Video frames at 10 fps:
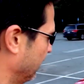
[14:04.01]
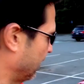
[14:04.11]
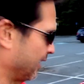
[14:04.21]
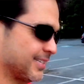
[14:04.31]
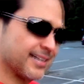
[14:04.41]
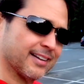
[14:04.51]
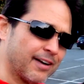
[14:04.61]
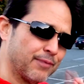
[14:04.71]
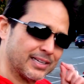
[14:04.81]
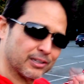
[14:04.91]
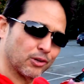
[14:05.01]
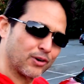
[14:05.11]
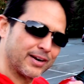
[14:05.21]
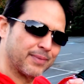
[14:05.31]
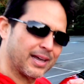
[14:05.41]
I still have my
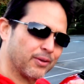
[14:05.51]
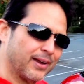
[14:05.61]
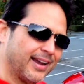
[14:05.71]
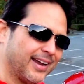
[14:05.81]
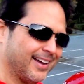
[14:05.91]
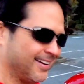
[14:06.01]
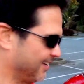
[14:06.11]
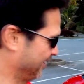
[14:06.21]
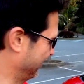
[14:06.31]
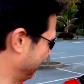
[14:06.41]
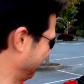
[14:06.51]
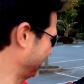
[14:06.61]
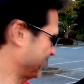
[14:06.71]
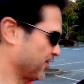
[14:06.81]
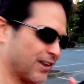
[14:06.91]
DeLorean, by the way.
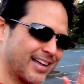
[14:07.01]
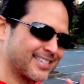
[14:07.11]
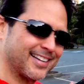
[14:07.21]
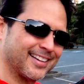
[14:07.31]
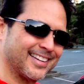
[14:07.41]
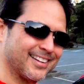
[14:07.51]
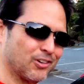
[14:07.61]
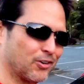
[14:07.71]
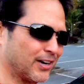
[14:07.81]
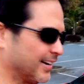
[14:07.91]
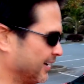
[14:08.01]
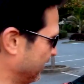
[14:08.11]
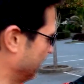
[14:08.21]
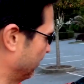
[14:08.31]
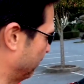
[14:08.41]
So not selling the DeLorean,
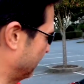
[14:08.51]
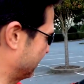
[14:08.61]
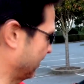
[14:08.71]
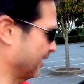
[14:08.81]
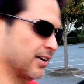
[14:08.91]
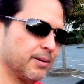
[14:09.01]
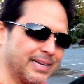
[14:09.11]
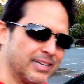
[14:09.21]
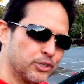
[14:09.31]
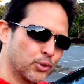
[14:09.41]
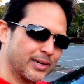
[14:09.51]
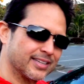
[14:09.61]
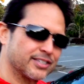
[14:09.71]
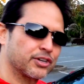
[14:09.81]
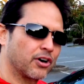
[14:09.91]
but going to be enjoying
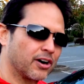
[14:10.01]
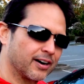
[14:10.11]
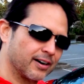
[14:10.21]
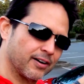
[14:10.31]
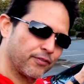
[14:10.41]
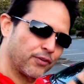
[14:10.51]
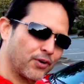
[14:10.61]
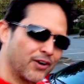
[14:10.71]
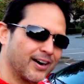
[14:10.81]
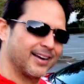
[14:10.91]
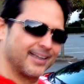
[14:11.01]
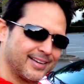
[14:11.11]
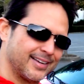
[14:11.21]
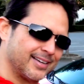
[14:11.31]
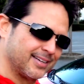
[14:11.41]
this car for
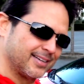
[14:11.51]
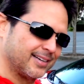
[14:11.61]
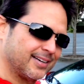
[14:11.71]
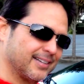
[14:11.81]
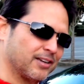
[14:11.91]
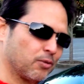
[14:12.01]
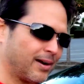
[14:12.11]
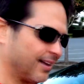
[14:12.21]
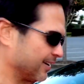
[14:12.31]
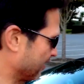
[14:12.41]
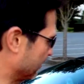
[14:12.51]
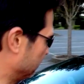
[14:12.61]
a little while here.